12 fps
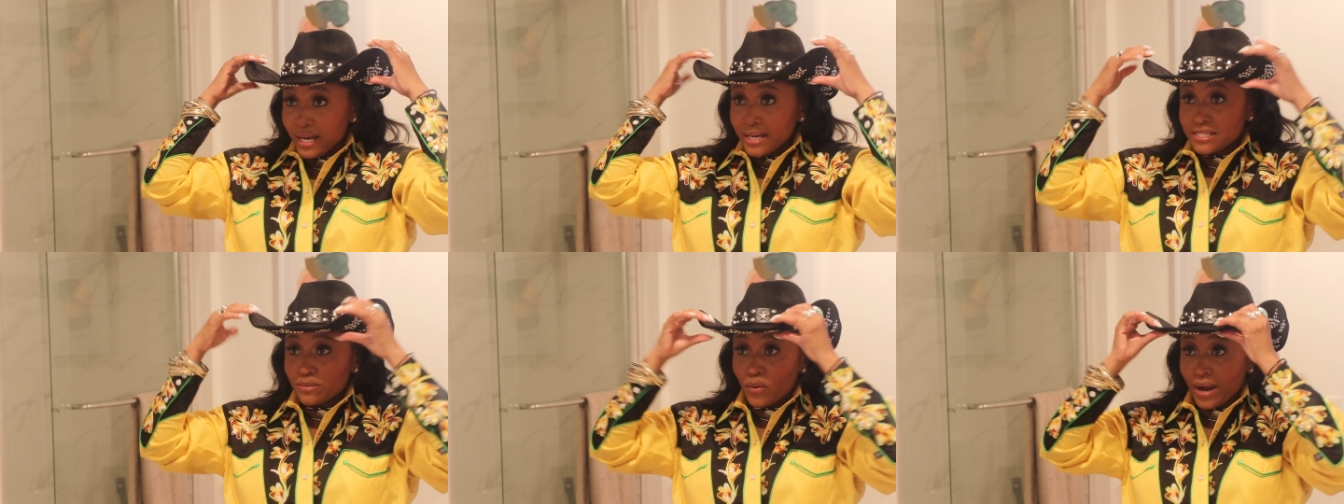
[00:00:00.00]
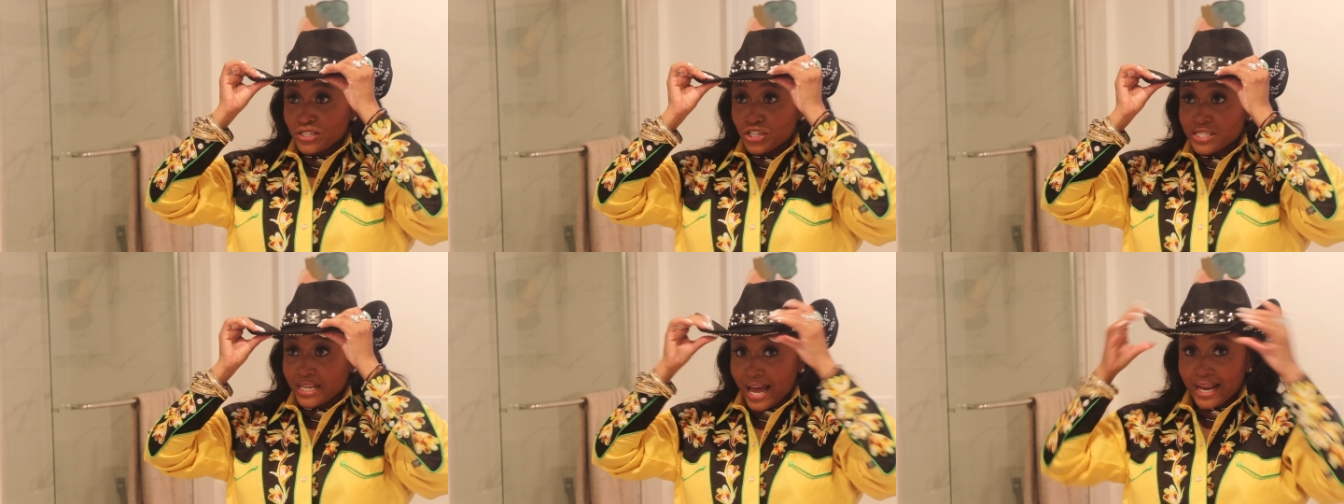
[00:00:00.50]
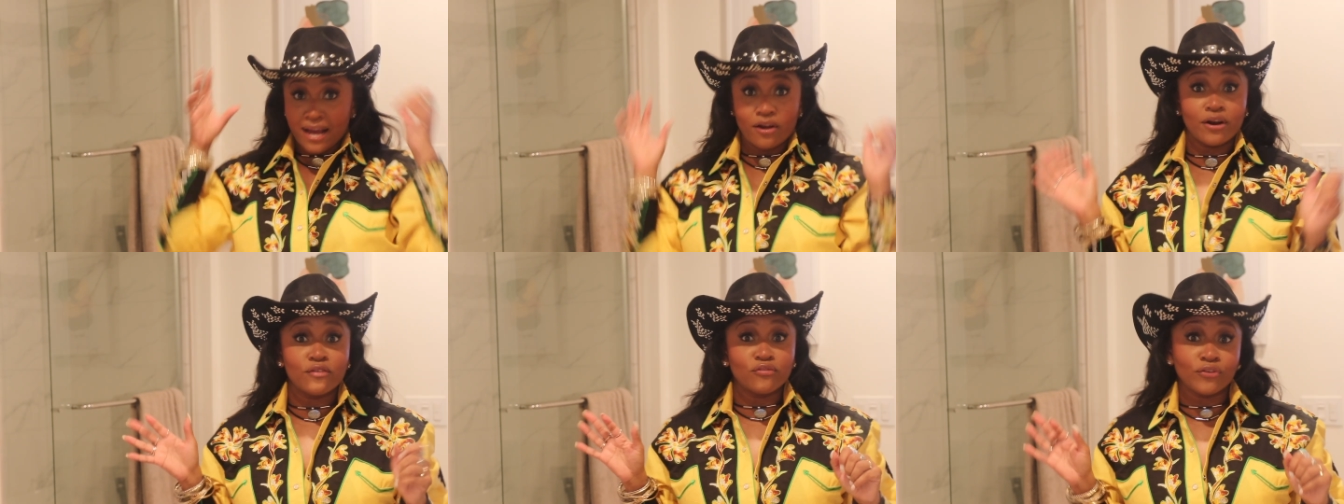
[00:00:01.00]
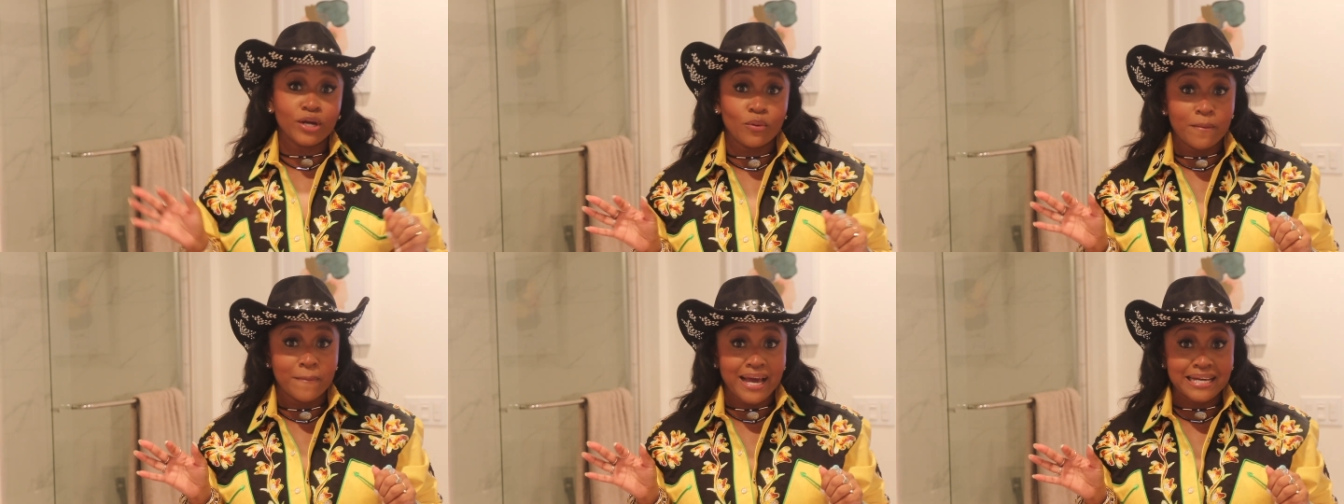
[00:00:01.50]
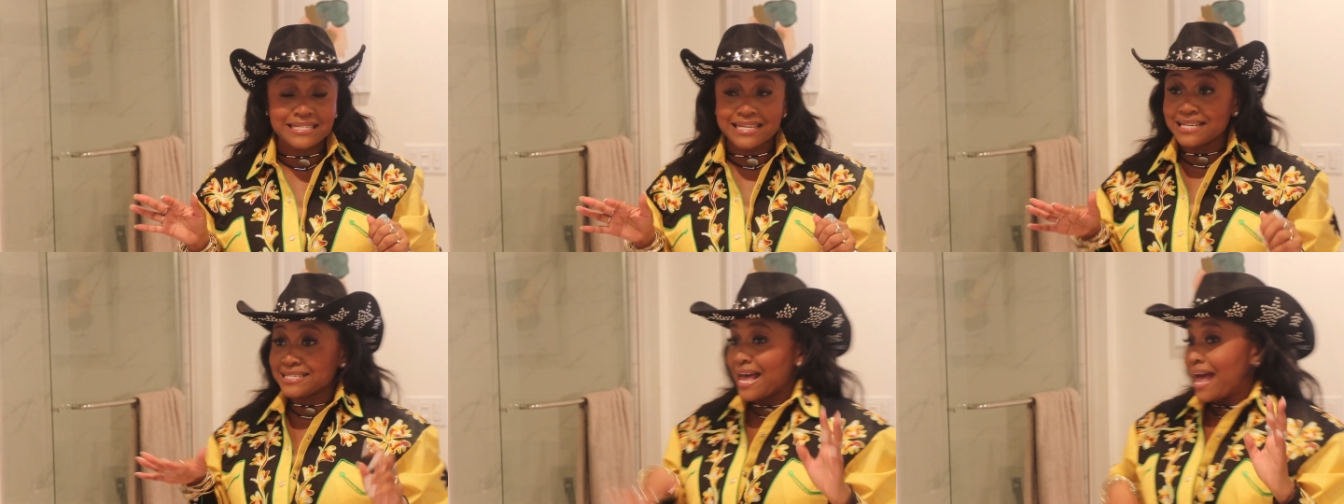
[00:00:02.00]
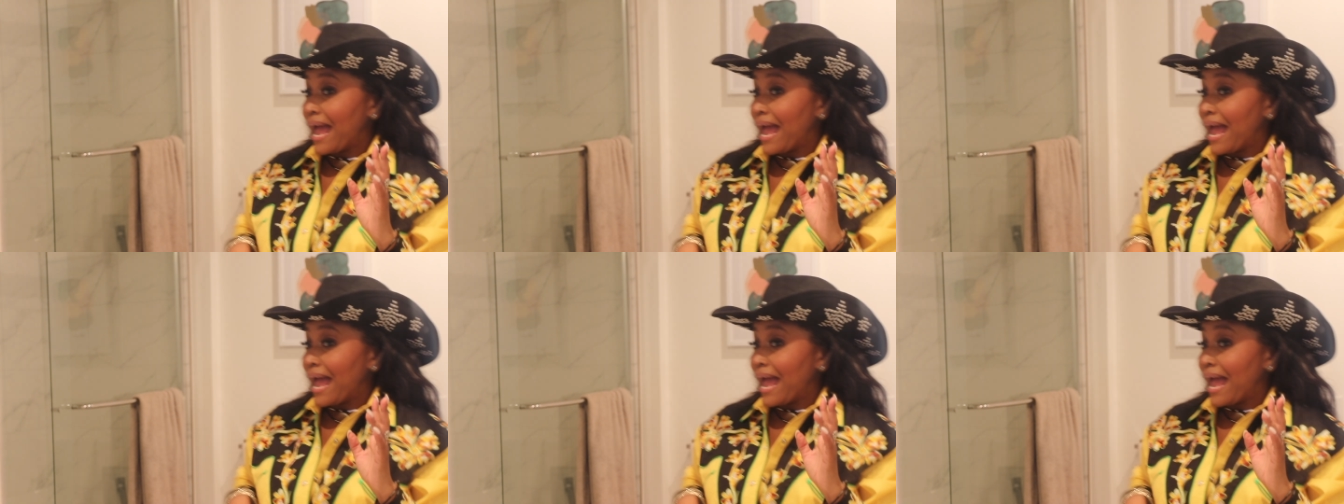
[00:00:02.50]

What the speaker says: some questions that I get on a frequent basis,